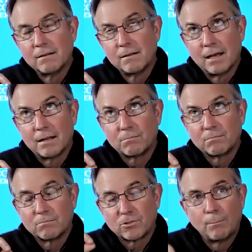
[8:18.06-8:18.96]
at
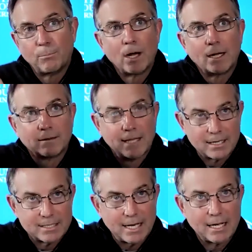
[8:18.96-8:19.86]
some point they
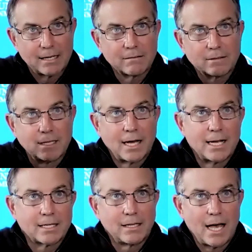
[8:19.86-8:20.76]
can take the
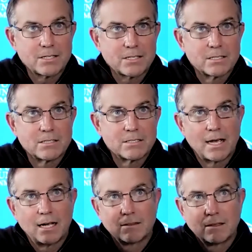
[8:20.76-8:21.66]
night classes
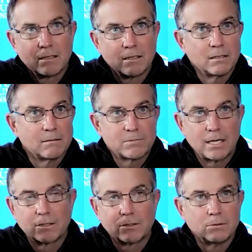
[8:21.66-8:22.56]
at the
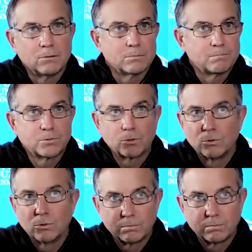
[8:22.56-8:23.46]
technical
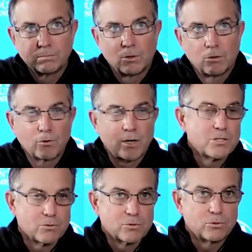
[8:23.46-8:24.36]
school or
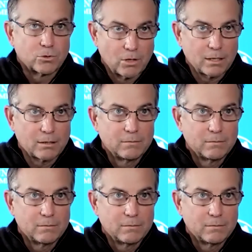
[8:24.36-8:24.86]
vocational school, correct?